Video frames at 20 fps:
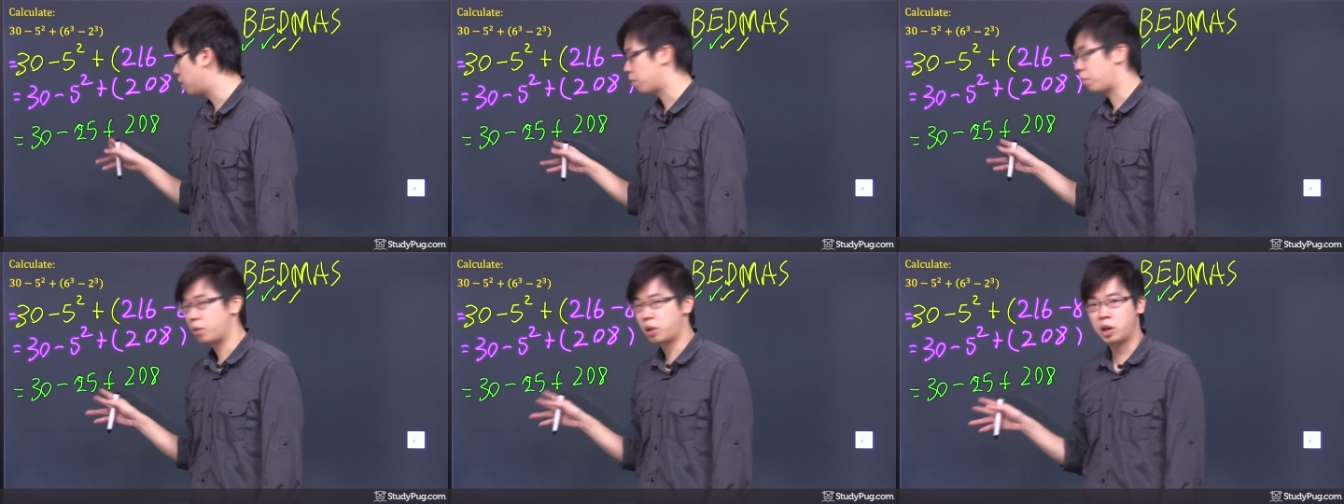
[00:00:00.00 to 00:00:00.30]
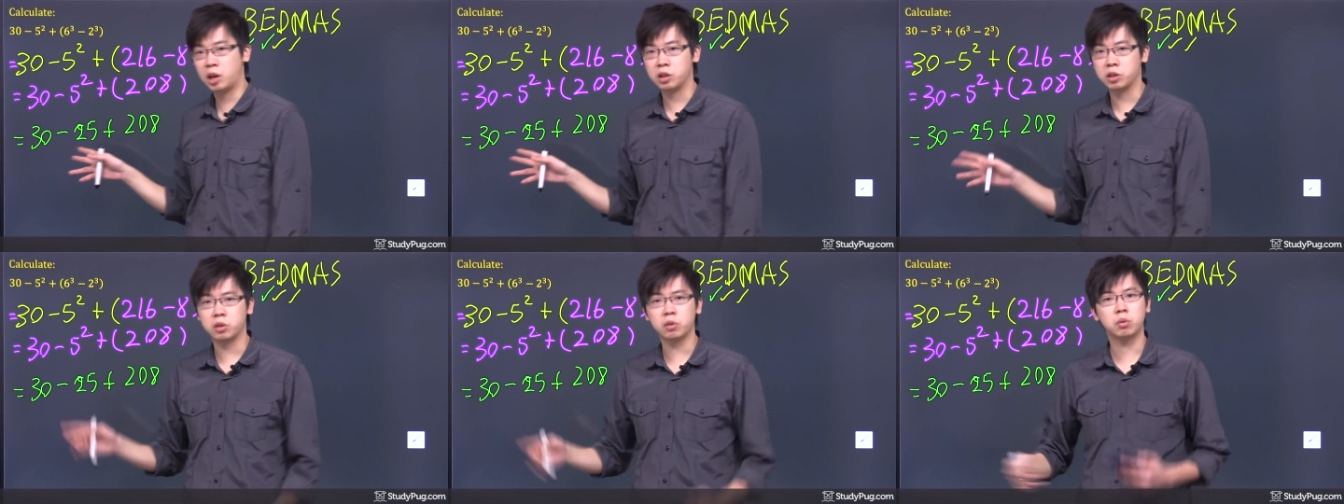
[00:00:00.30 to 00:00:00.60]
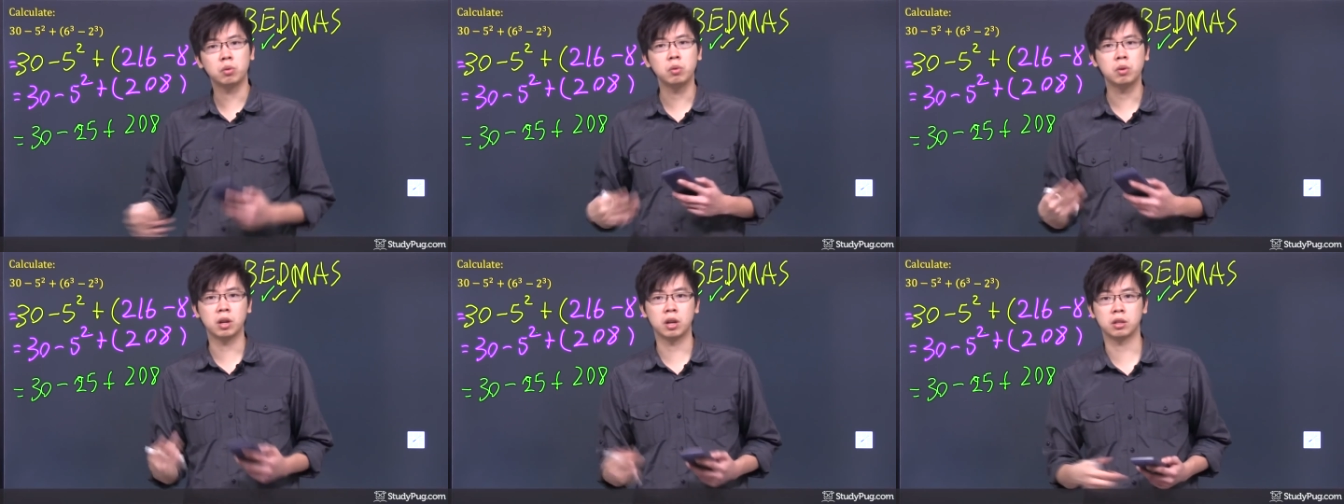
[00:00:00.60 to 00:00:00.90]
and a plus.
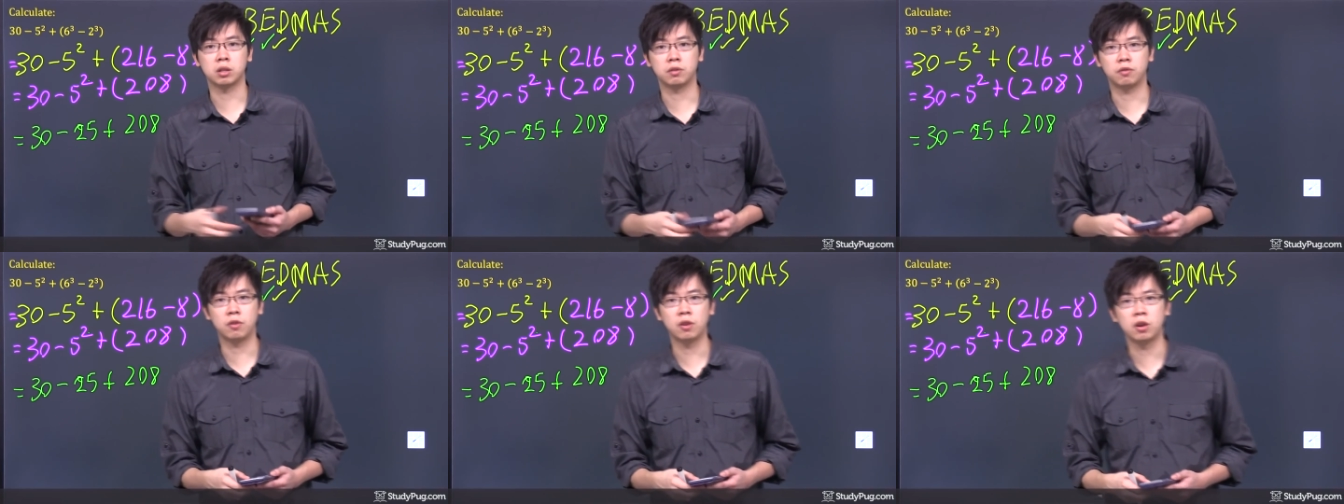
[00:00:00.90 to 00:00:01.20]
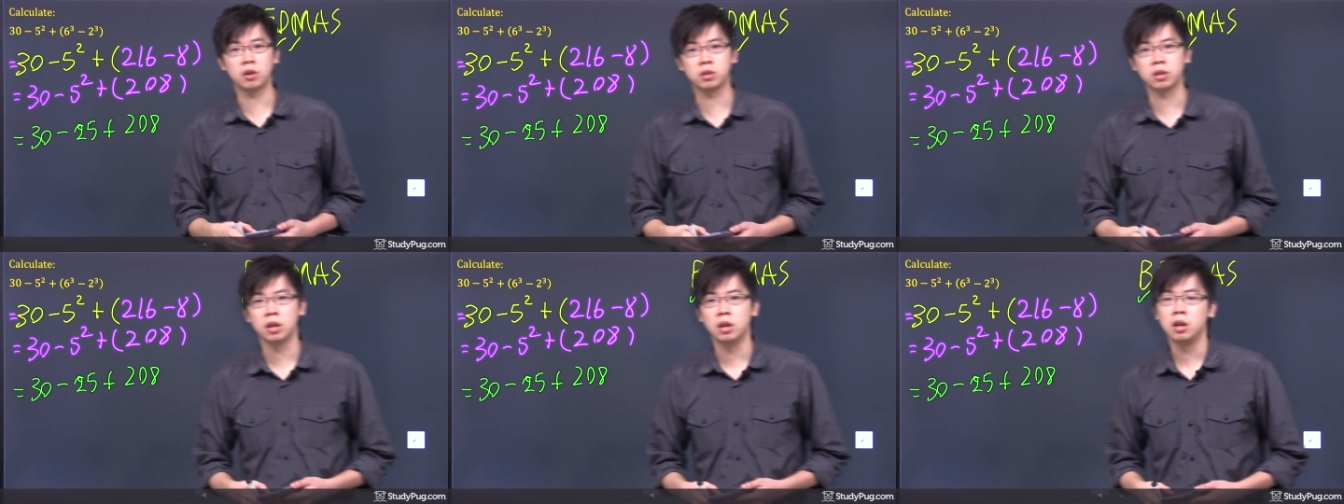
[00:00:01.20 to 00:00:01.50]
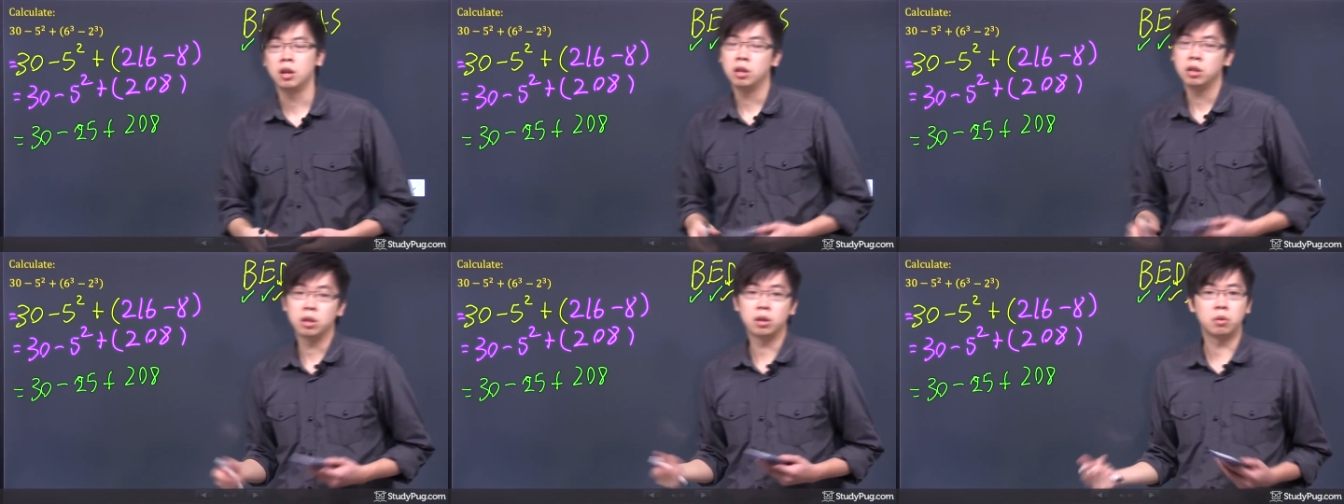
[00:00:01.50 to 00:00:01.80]
So who comes first?
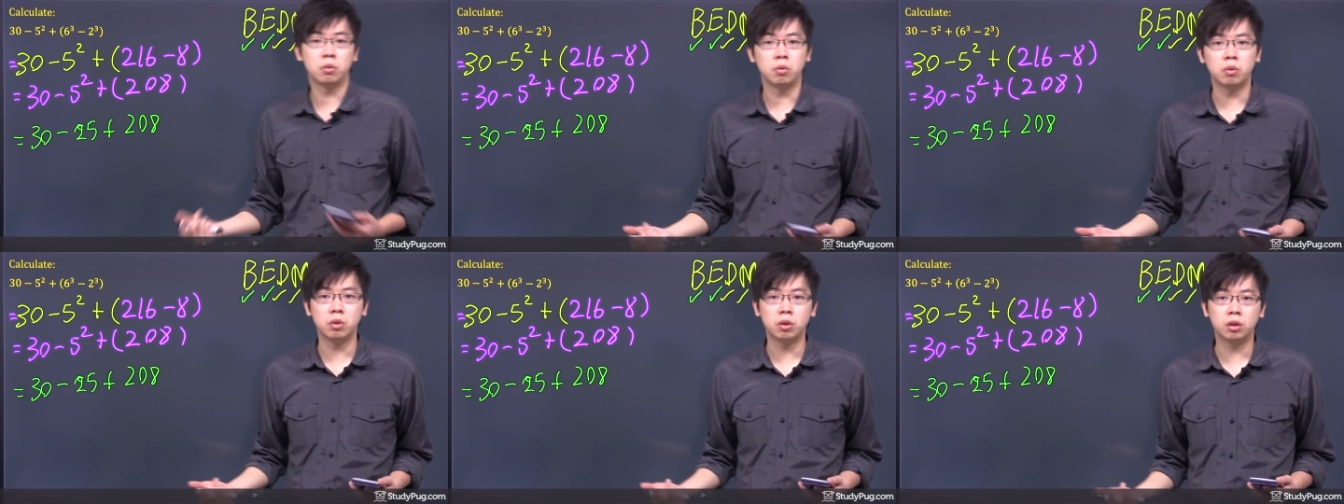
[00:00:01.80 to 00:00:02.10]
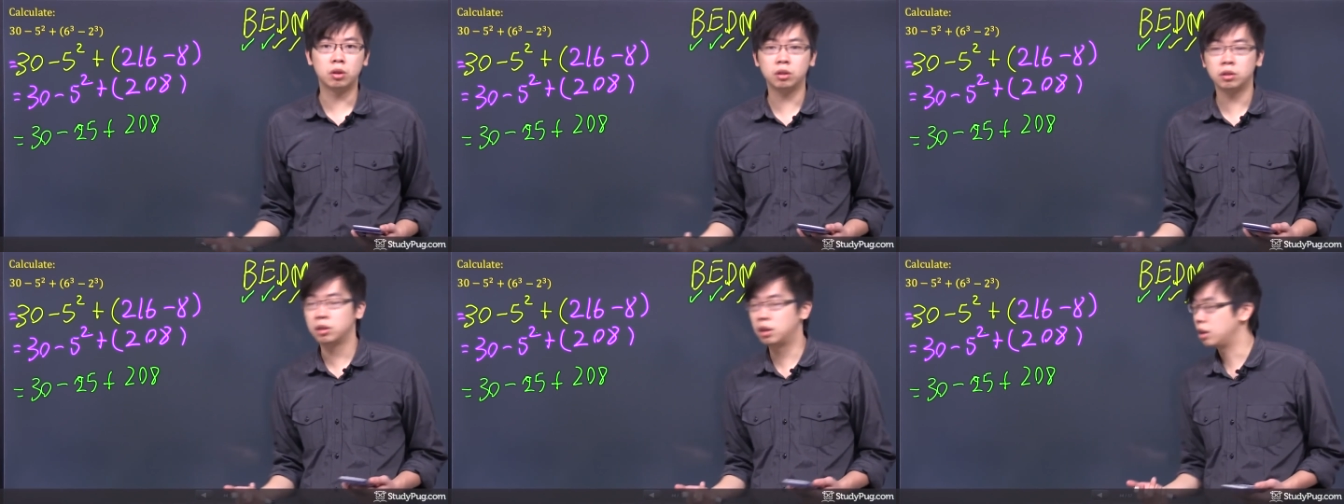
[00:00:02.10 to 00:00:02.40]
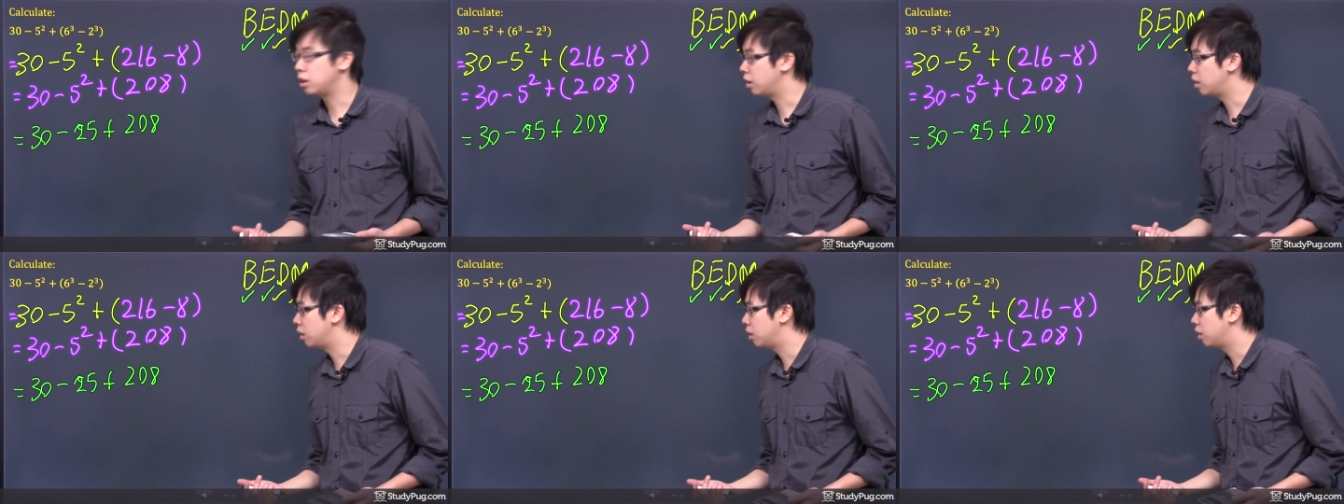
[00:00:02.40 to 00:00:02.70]
The rule
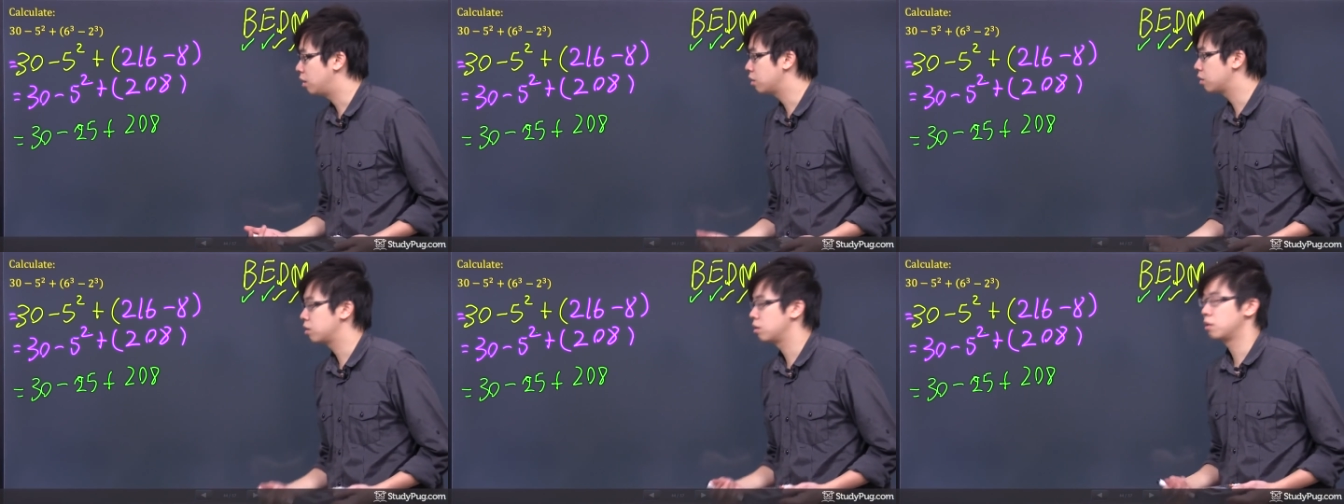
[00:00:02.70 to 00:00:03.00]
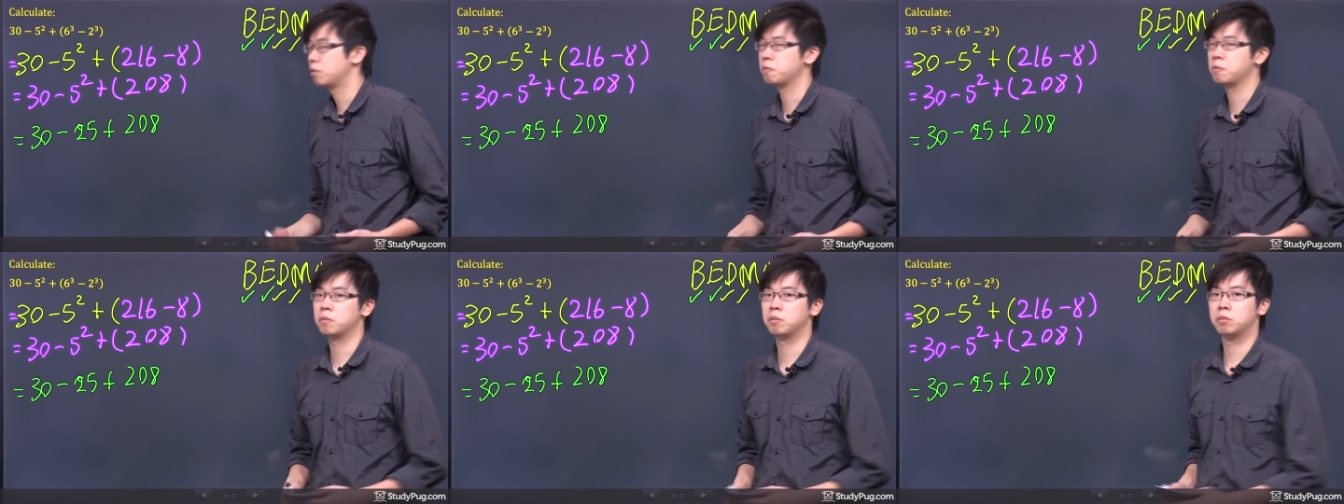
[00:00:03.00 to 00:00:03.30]
is